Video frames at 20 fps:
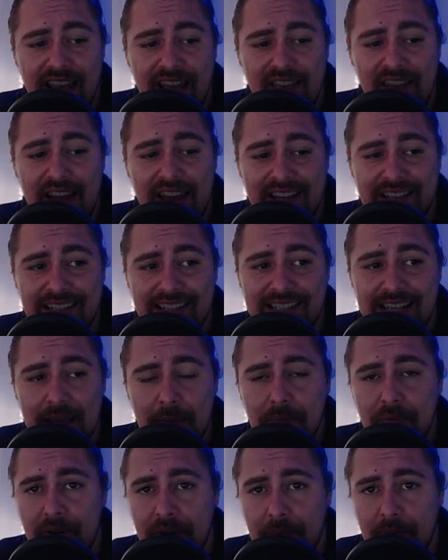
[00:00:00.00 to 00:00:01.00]
That is a
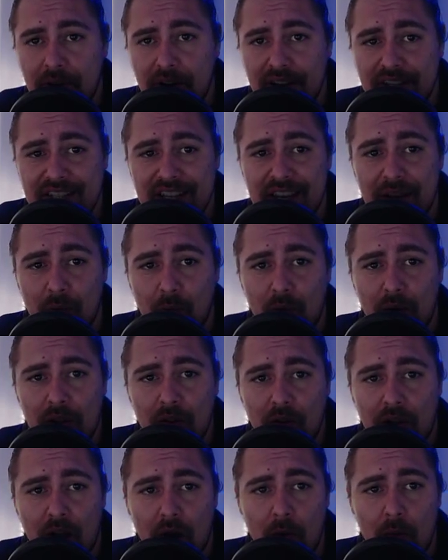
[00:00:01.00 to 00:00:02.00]
temporary price. It
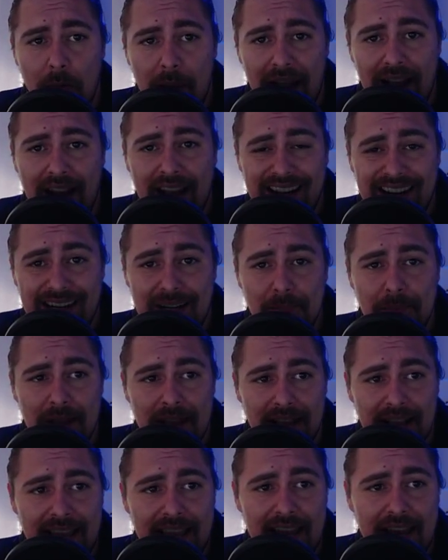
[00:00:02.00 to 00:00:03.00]
will go back up
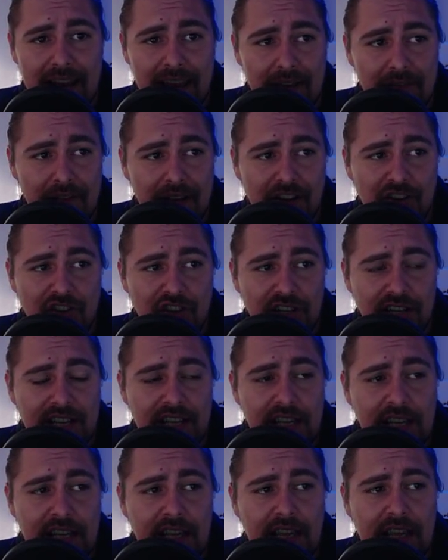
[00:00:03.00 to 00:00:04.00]
again
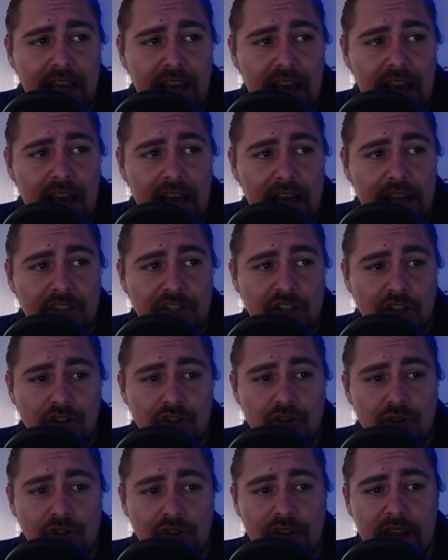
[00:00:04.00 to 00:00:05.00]
eventually, so
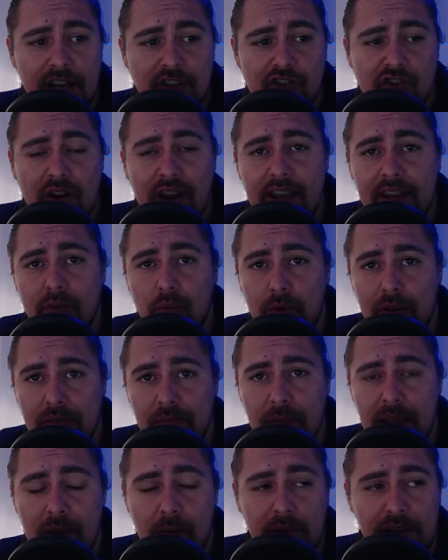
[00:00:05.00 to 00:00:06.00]
you can then trade with
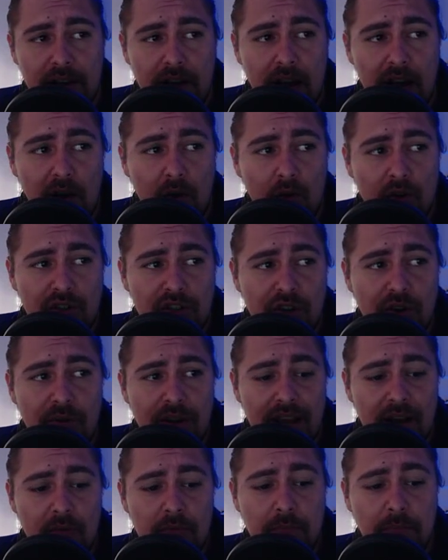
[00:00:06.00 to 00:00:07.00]
me. We are also
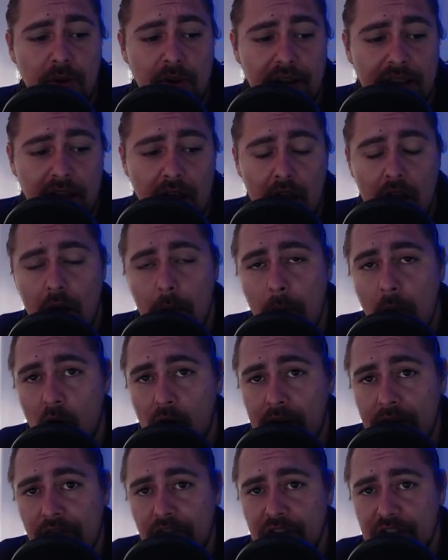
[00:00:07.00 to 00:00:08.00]
now putting a lot
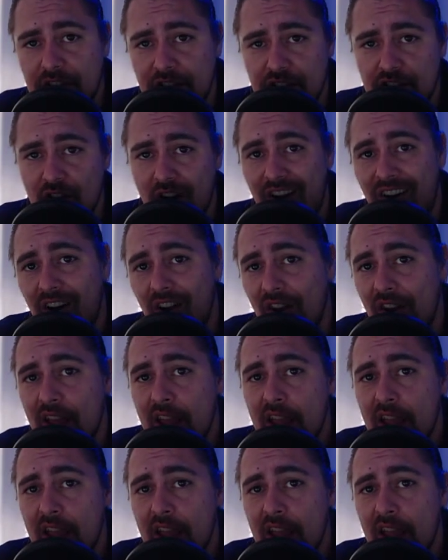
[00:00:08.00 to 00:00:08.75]
more emphasis on